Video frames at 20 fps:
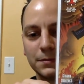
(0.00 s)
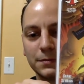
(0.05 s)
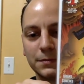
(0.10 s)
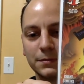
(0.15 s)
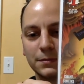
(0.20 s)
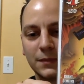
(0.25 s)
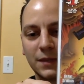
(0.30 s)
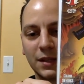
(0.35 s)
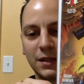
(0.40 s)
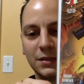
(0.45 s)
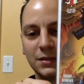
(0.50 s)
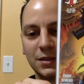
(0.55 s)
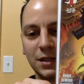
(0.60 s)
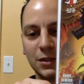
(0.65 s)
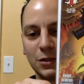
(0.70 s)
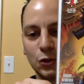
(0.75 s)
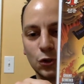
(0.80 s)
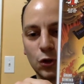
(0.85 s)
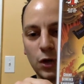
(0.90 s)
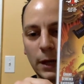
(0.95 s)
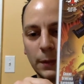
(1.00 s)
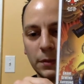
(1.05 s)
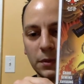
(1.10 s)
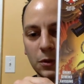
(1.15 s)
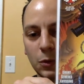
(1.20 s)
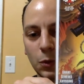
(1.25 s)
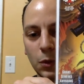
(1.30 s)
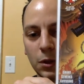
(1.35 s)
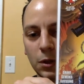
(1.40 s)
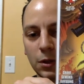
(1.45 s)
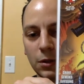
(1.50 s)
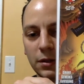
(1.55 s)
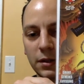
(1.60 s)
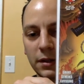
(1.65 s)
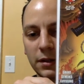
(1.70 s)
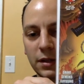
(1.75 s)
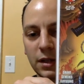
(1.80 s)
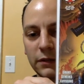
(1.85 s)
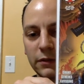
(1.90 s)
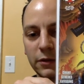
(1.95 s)
It says, "Trapped in a world he
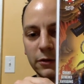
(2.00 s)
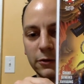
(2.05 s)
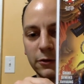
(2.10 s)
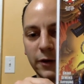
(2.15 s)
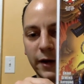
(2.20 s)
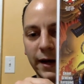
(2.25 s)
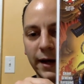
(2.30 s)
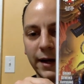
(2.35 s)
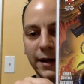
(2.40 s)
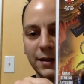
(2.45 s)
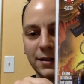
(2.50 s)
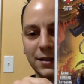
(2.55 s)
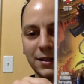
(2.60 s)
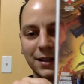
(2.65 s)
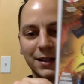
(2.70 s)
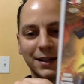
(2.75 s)
never fragged."